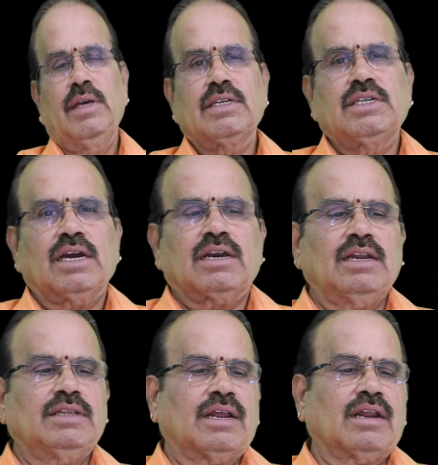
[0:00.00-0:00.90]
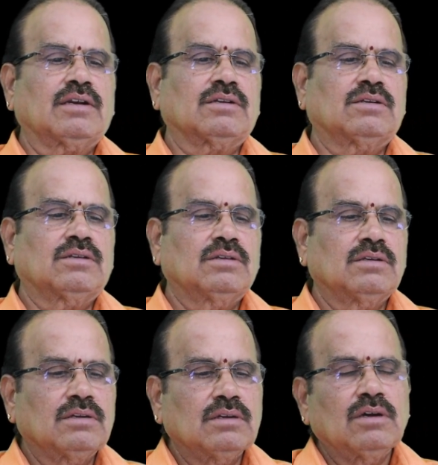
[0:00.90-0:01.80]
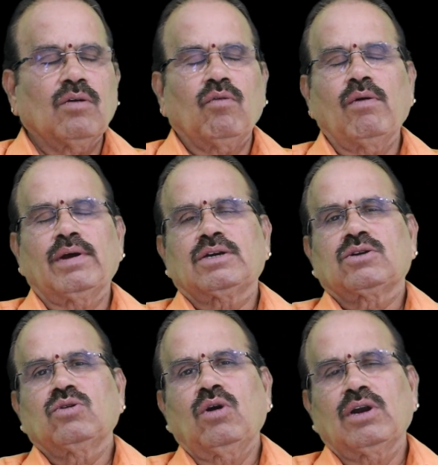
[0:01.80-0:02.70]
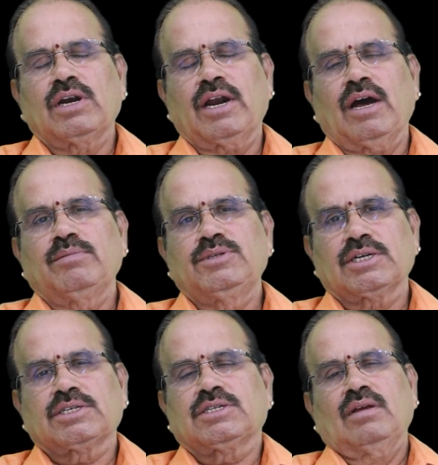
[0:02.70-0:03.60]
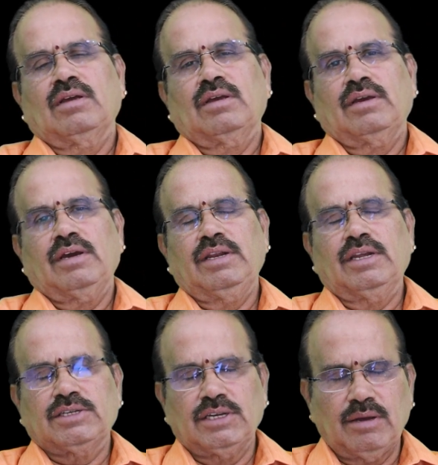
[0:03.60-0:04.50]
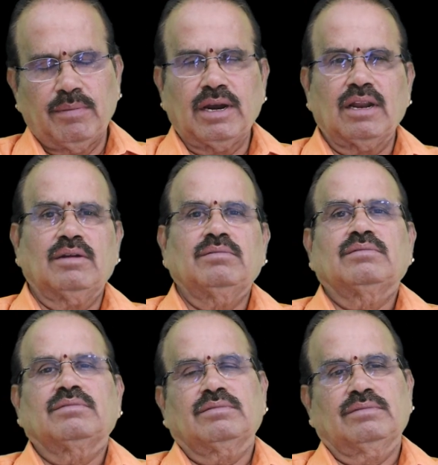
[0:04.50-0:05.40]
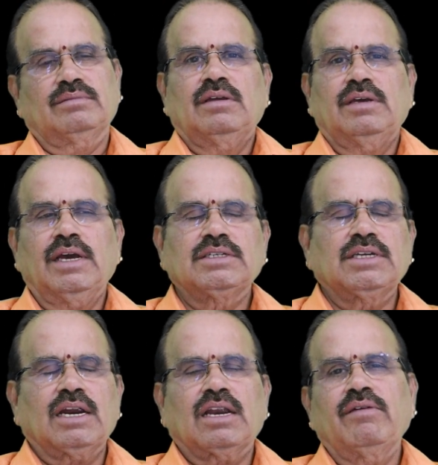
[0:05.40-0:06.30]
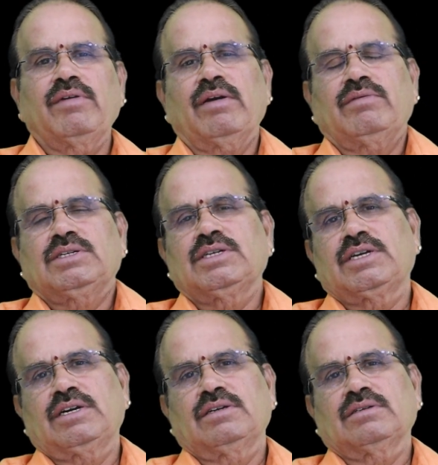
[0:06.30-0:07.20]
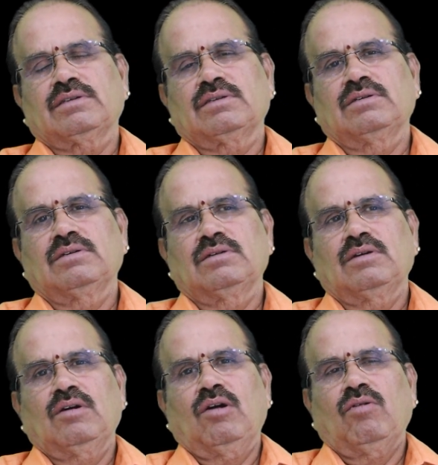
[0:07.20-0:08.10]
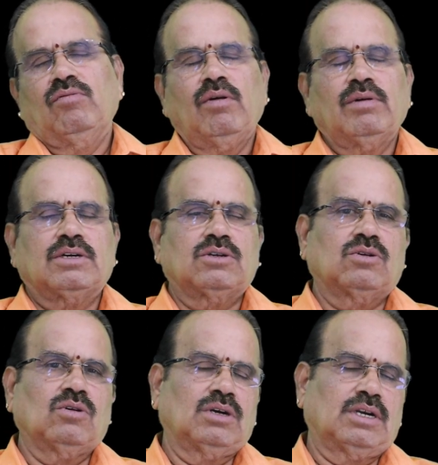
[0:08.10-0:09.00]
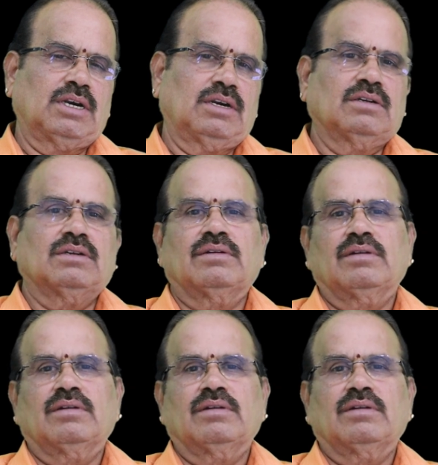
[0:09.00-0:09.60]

Exactly, there are over 200 objects in the Siddha Mandalam. Exactly, we have visited over 200